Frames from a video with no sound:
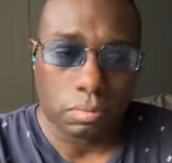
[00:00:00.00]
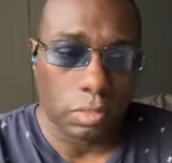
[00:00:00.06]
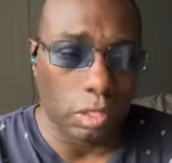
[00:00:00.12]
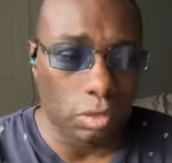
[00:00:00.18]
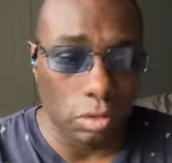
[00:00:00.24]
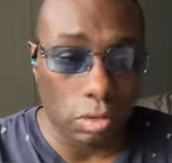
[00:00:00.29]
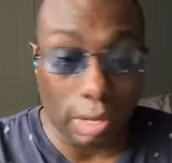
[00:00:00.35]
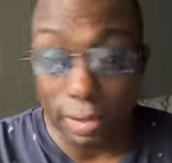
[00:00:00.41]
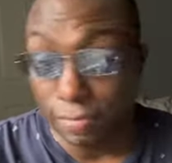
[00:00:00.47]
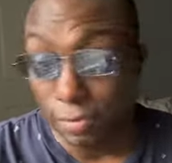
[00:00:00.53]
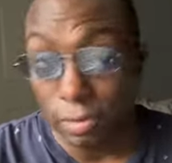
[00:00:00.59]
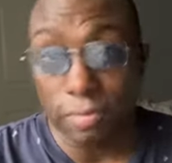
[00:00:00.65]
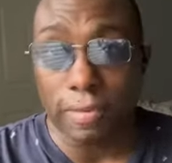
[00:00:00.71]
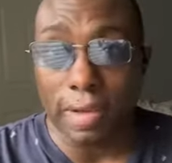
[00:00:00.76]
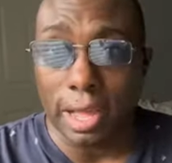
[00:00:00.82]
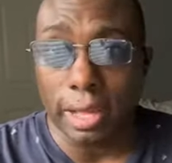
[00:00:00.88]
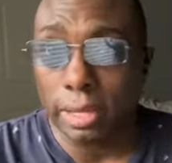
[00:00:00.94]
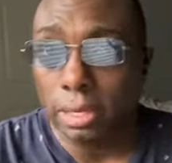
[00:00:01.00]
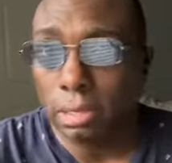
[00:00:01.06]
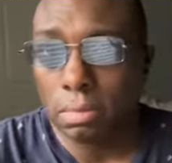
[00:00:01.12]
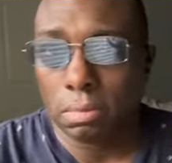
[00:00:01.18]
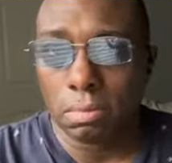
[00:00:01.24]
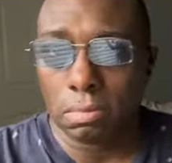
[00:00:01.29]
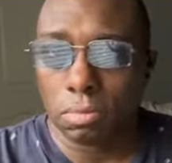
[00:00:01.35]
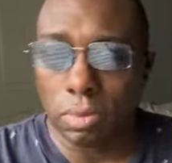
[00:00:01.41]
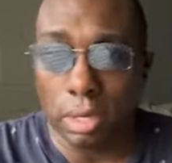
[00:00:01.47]
You know, I feel fine
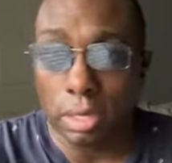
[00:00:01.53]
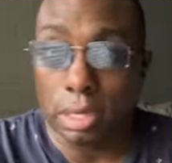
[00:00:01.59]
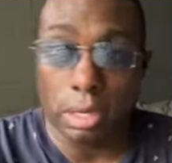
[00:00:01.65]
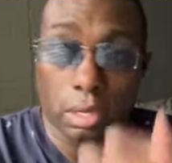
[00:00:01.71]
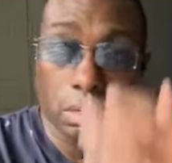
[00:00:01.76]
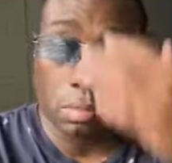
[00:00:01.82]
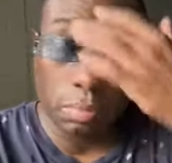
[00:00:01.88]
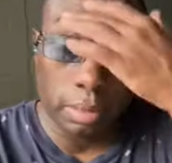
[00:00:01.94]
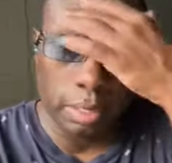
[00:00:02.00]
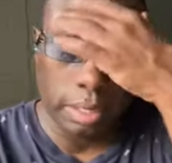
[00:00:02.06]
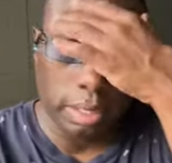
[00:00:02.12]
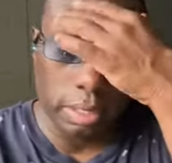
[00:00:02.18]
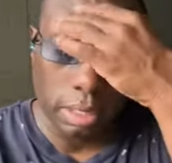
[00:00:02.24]
right now, but,